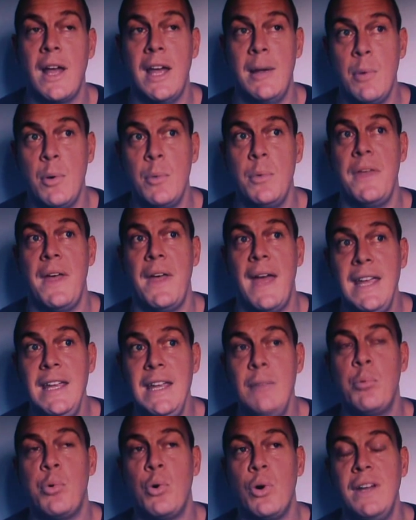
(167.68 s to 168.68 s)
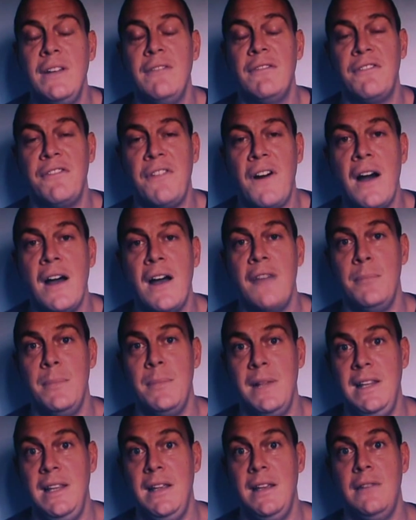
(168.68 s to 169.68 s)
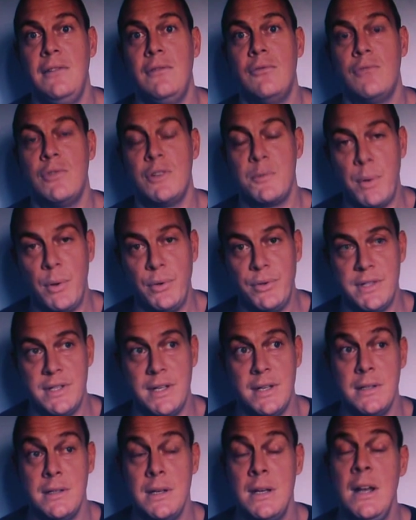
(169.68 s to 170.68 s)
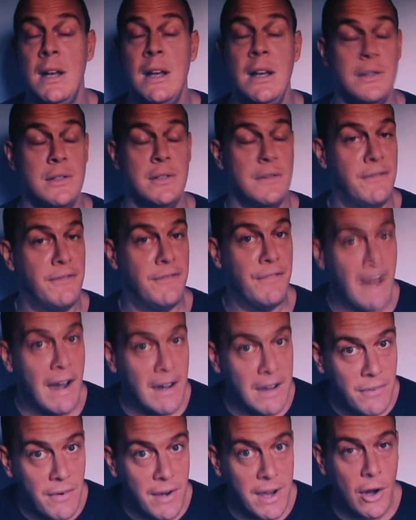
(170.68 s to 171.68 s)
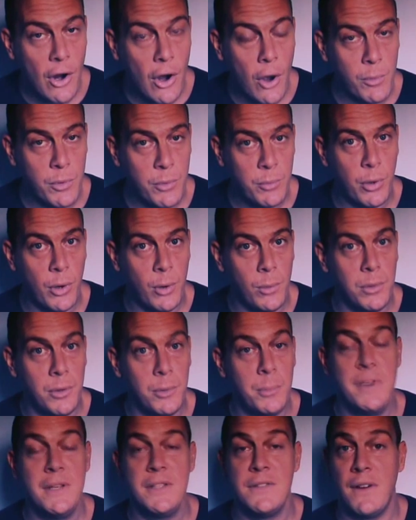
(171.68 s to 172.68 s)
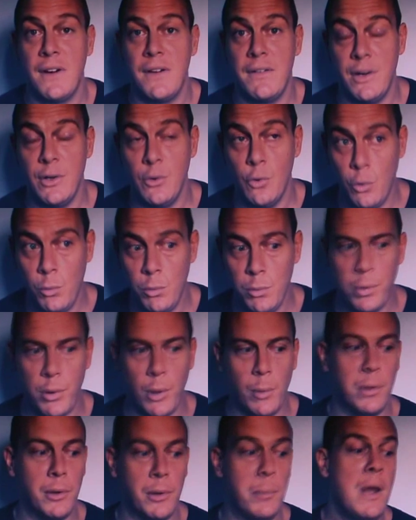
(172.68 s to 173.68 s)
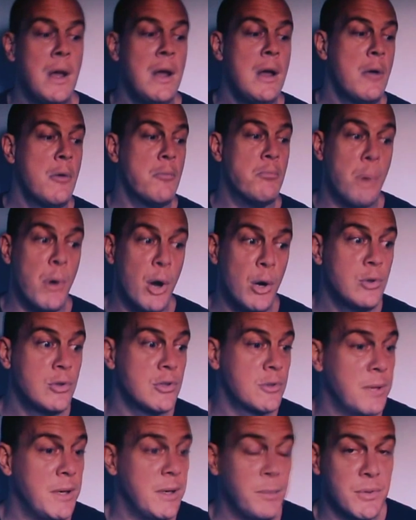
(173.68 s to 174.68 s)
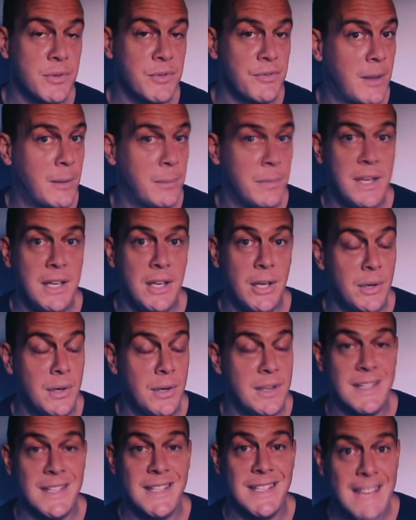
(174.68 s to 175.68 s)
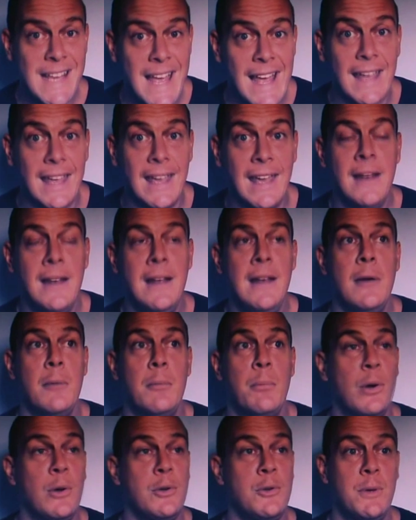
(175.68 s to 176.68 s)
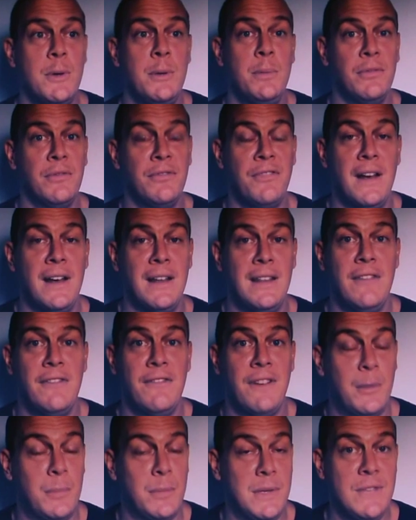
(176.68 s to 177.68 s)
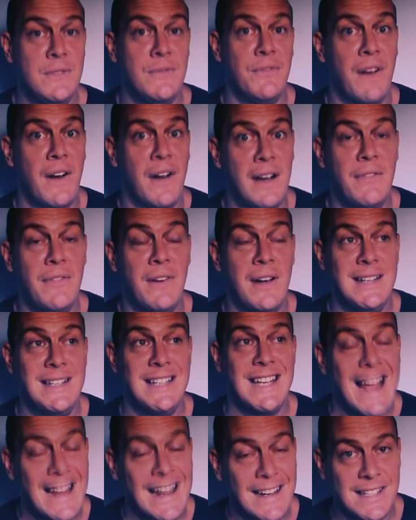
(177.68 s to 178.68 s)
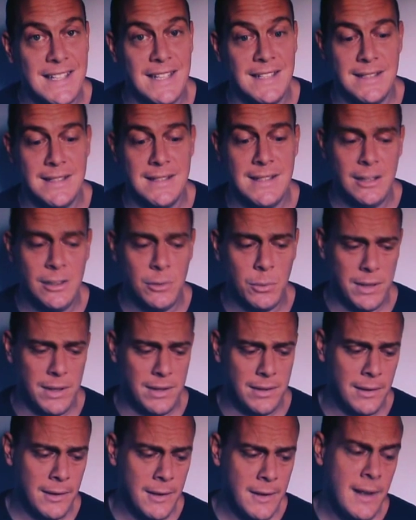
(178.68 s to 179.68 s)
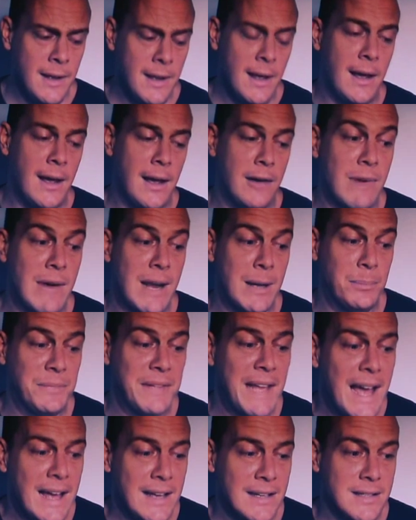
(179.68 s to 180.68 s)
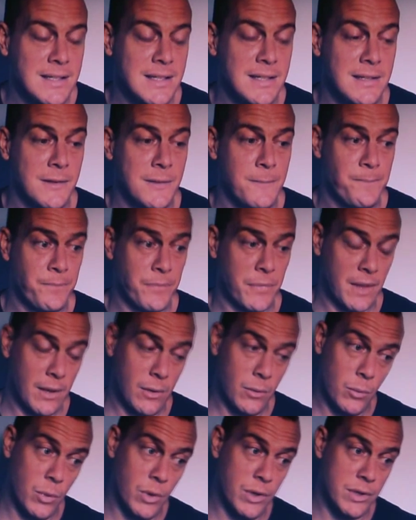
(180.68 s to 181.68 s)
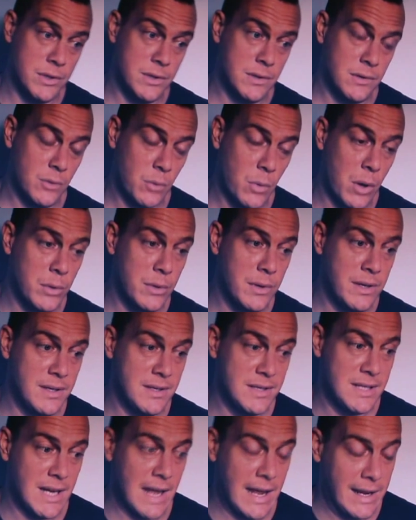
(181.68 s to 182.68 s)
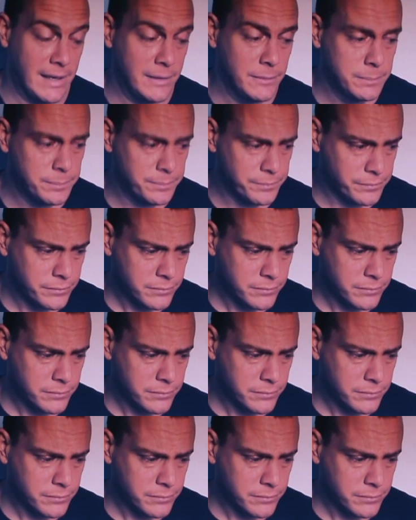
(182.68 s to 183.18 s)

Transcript: came up with 8.5 million responses. It's a very, very common problem. It's a very, very normal problem. Most people's family units are sick. Most people find their families very, very taxing to deal with. Ram Dass was quoted as saying,